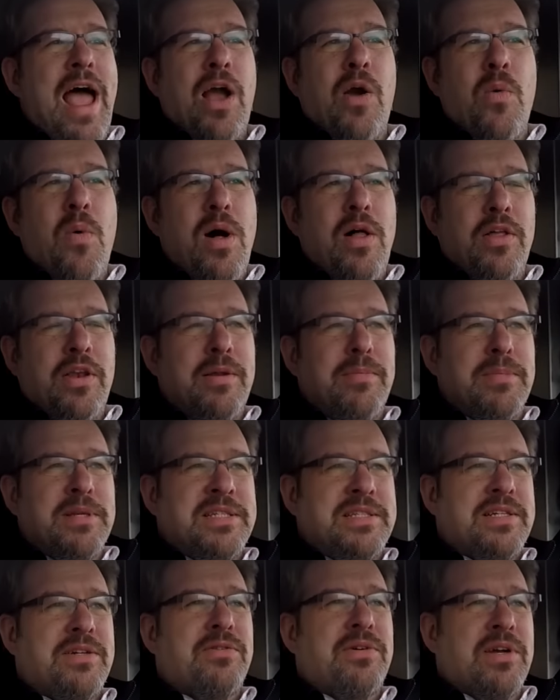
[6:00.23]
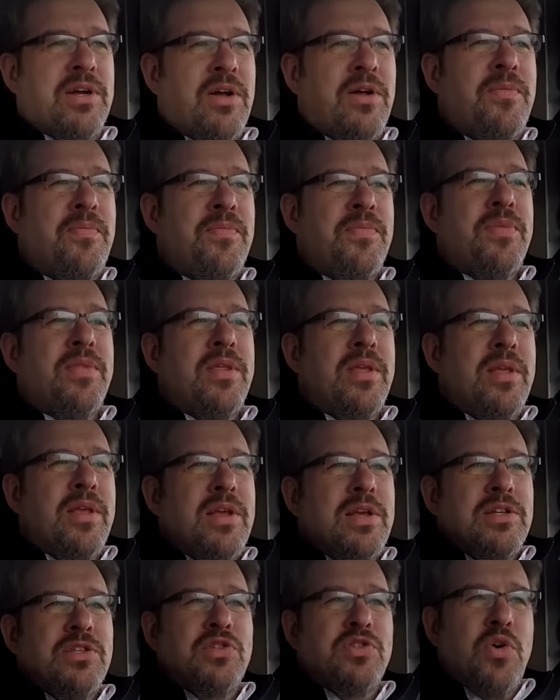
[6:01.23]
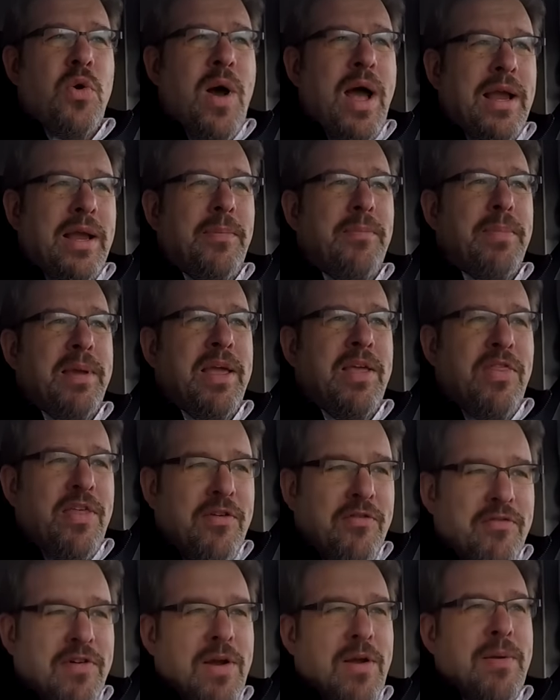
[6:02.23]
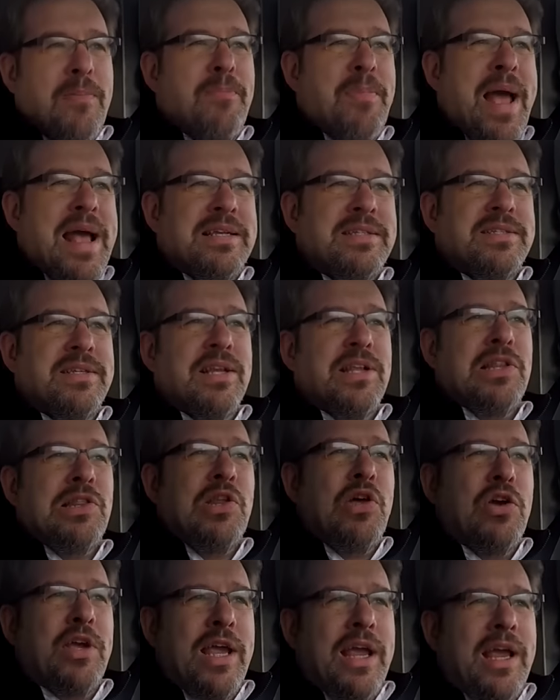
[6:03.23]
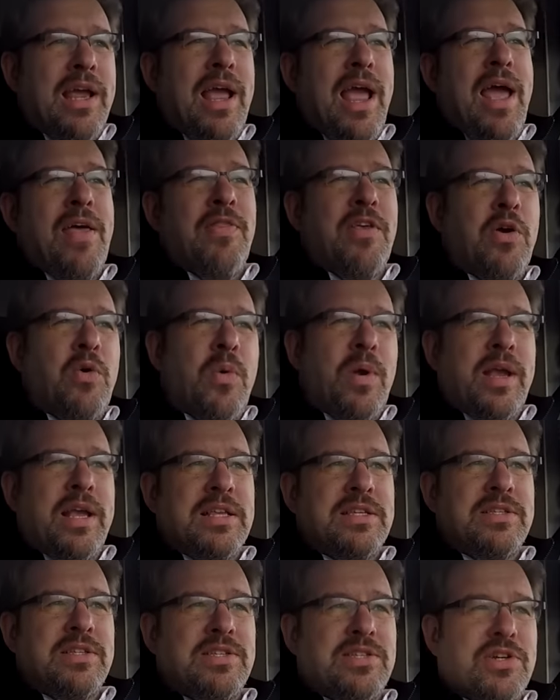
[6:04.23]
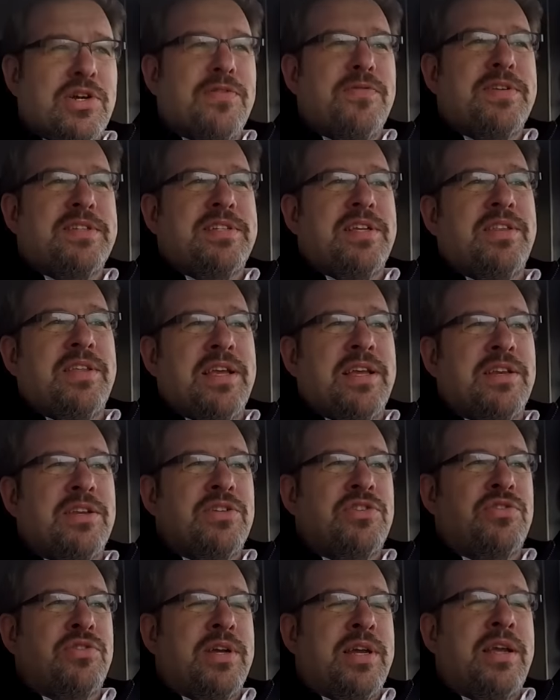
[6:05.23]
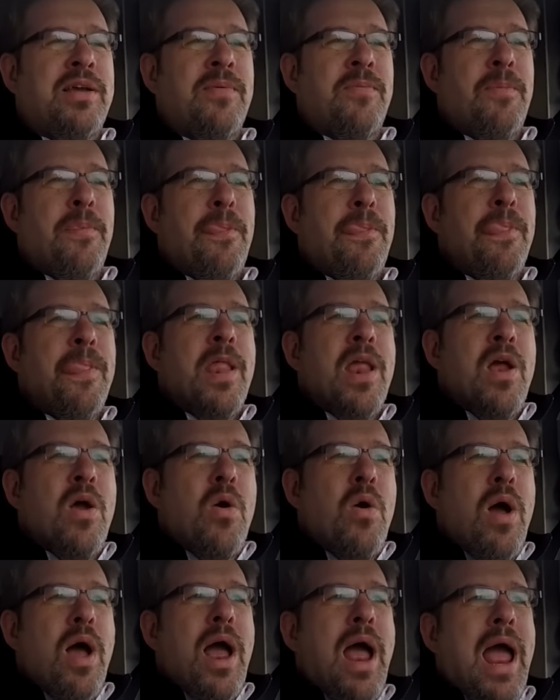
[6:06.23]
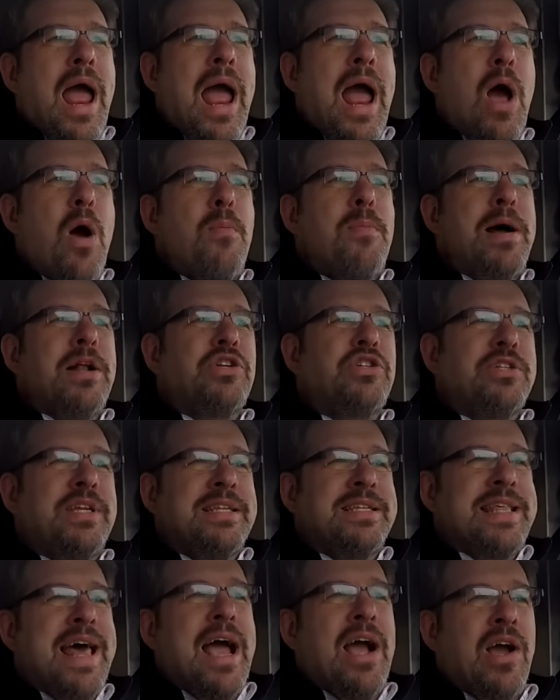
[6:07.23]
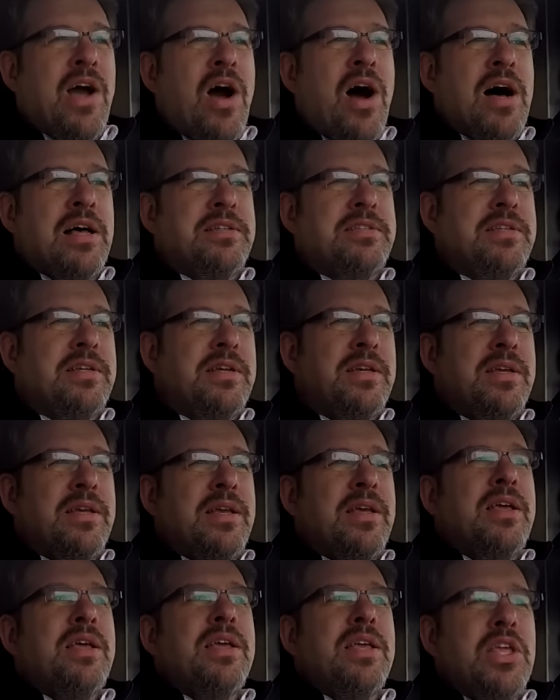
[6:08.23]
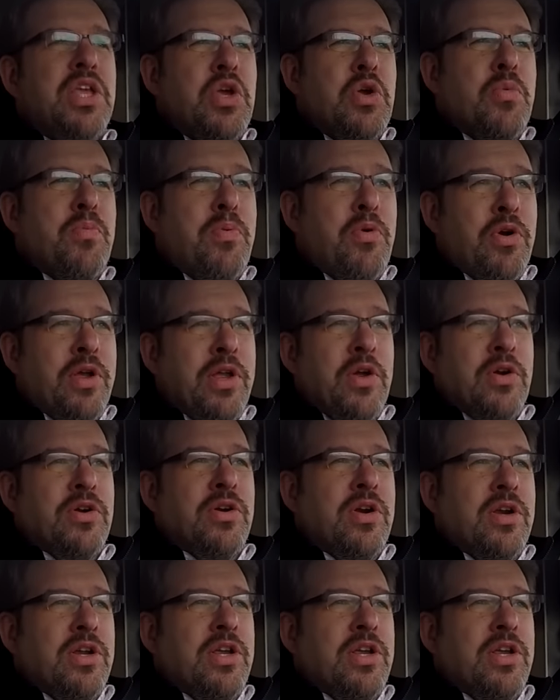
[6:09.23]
quality material, so I can be the very best looking and the quickest service in the industry, how much does that cost? You put your